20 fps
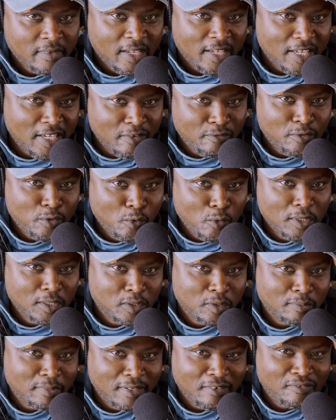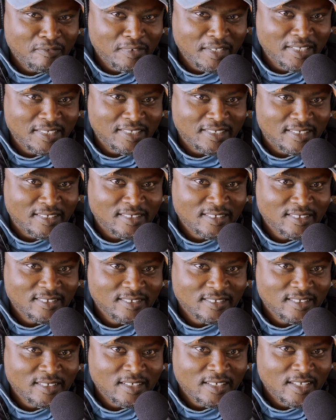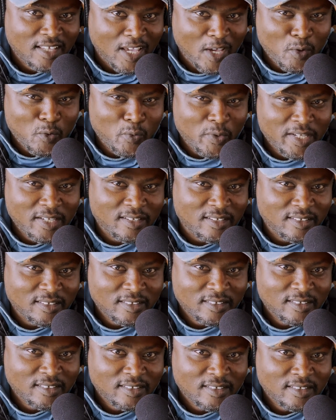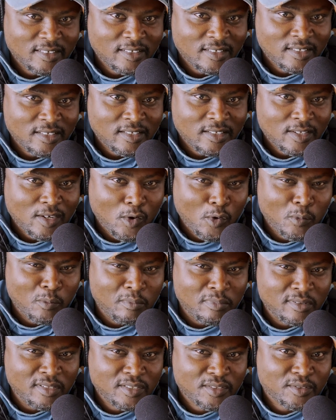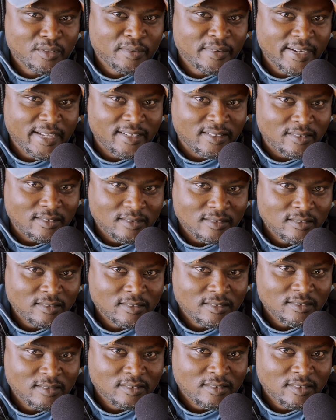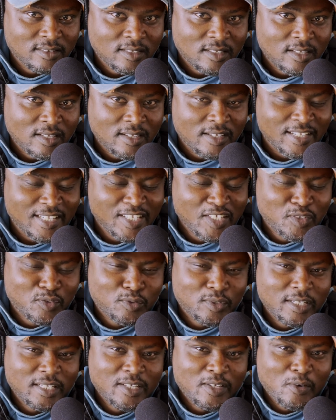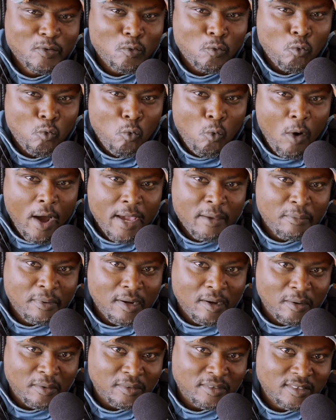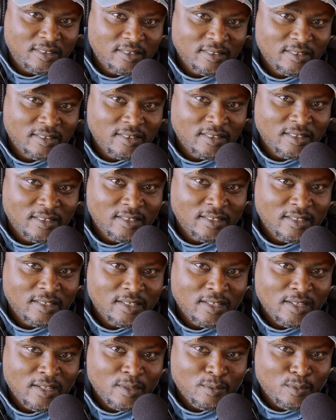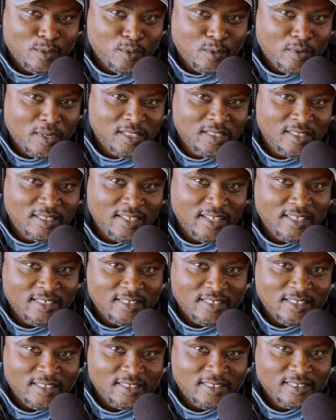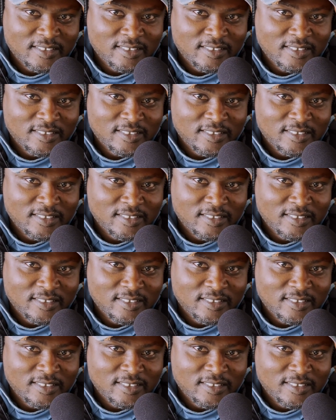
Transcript: If you want to be a finisher, a winner, obliterate, literally wipe out procrastination,